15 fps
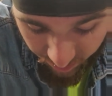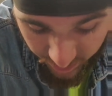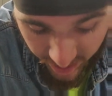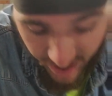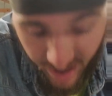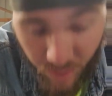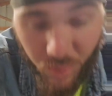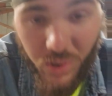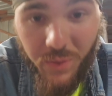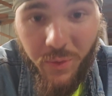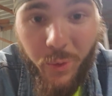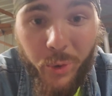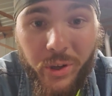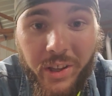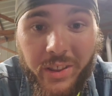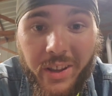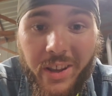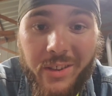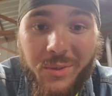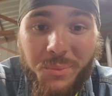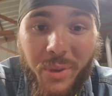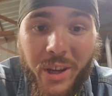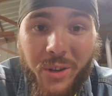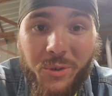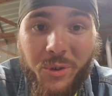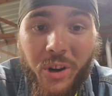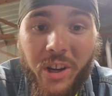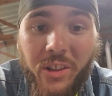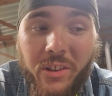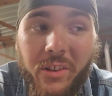we had was a 14,000 pound
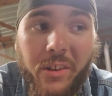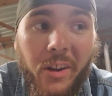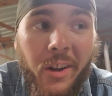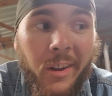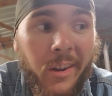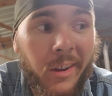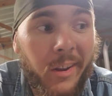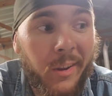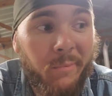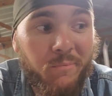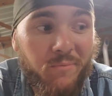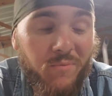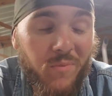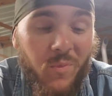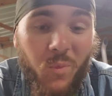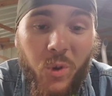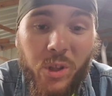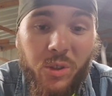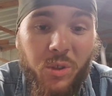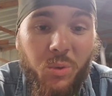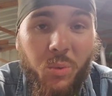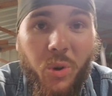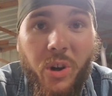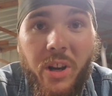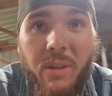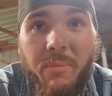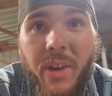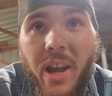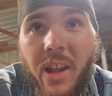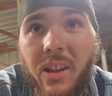trailer. Wasn't too worried
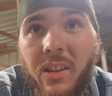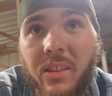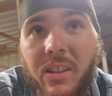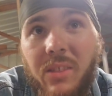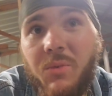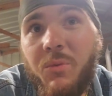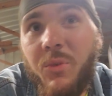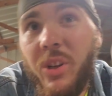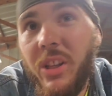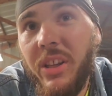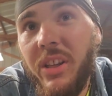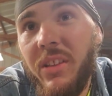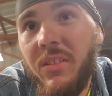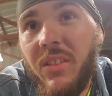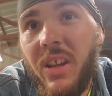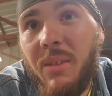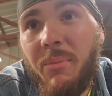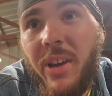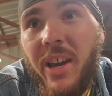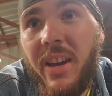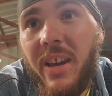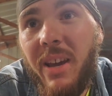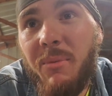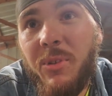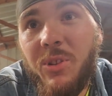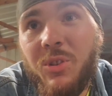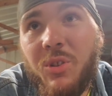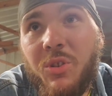about it. Didn't really think about how much the